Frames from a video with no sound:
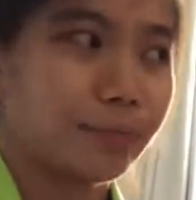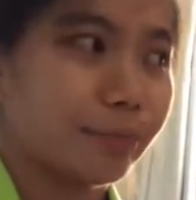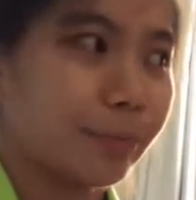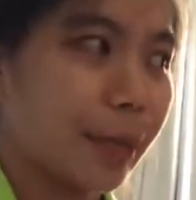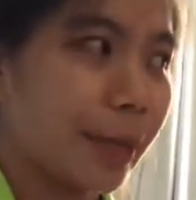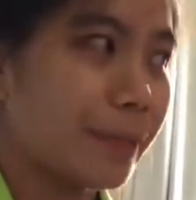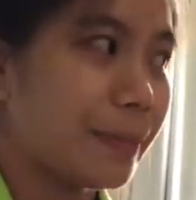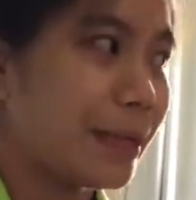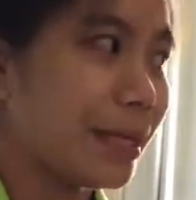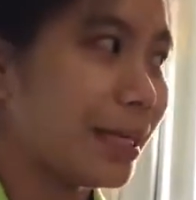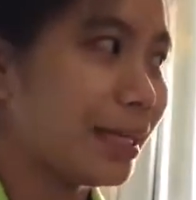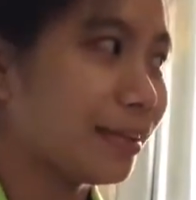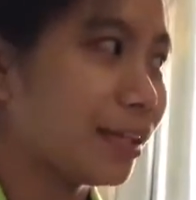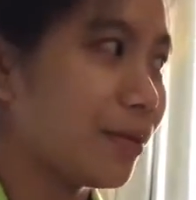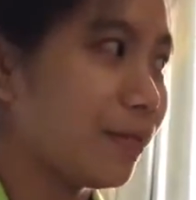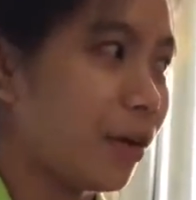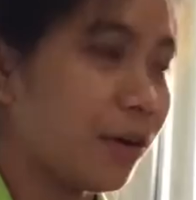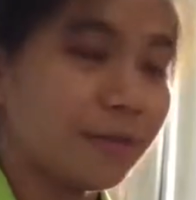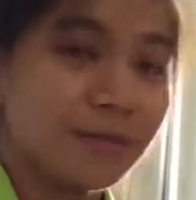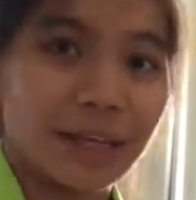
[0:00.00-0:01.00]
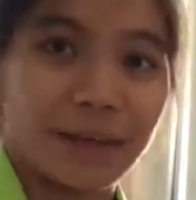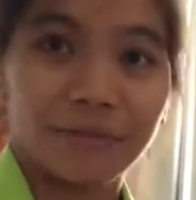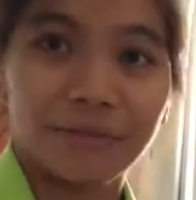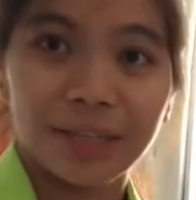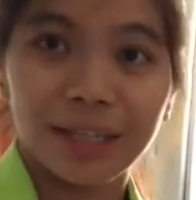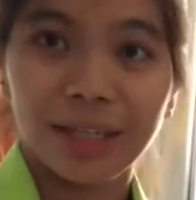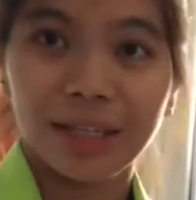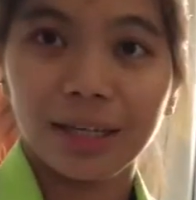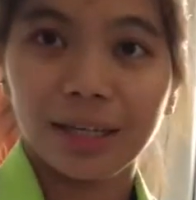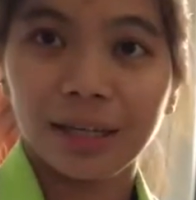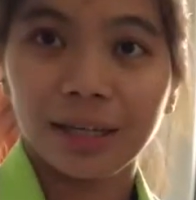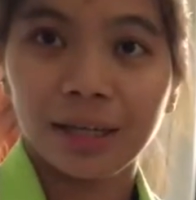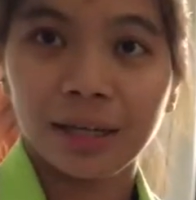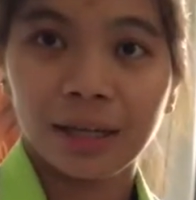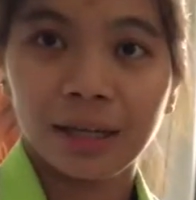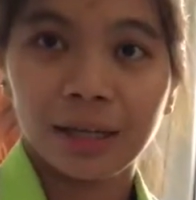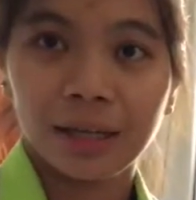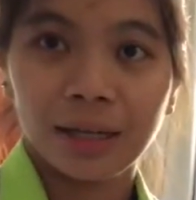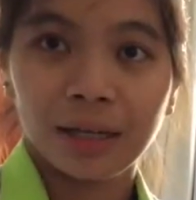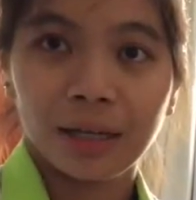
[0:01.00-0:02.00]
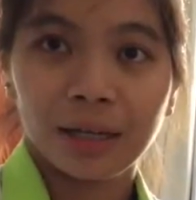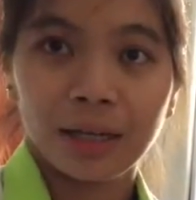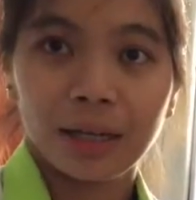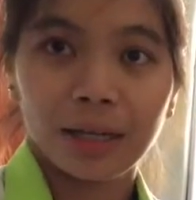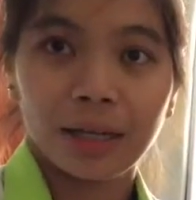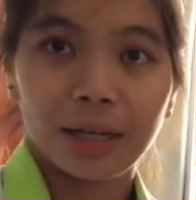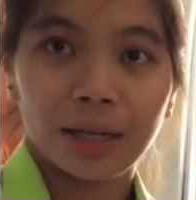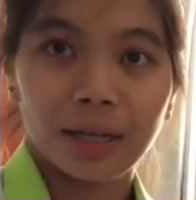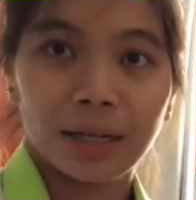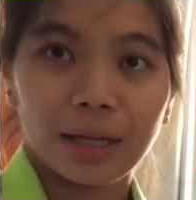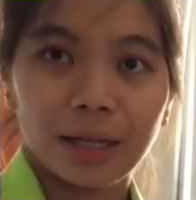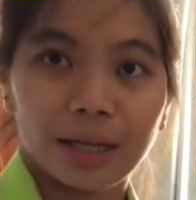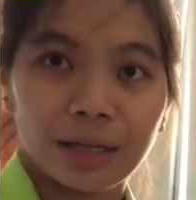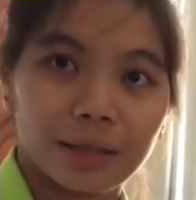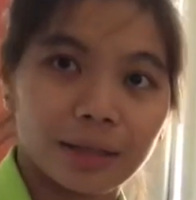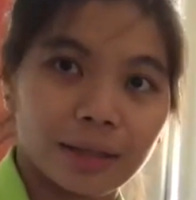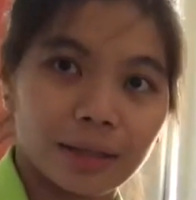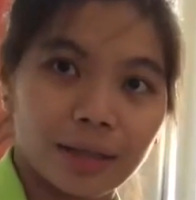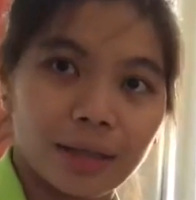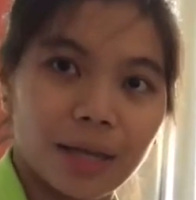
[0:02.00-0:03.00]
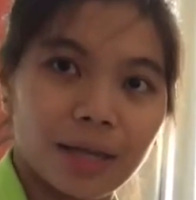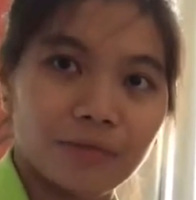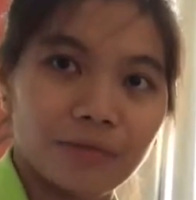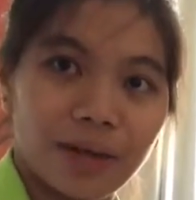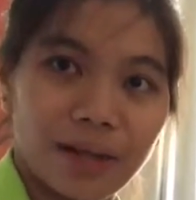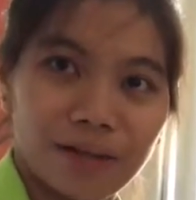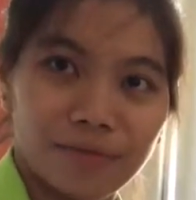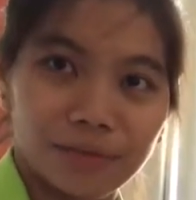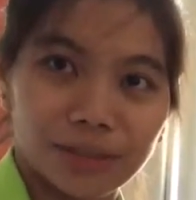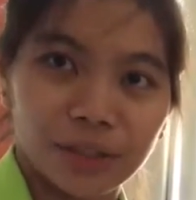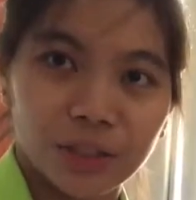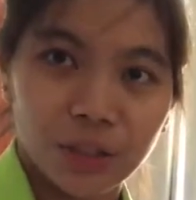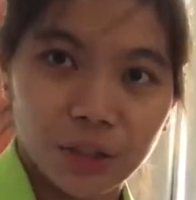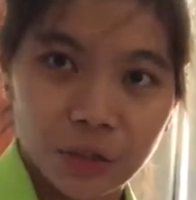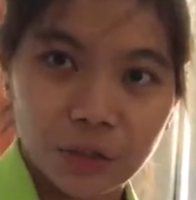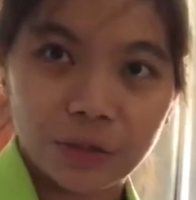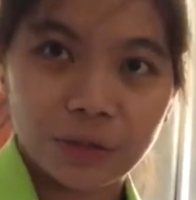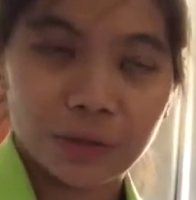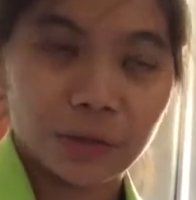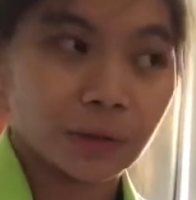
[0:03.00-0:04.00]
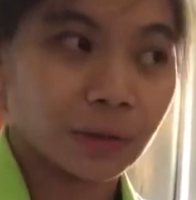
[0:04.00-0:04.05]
Maybe in terms of safety and environment issues.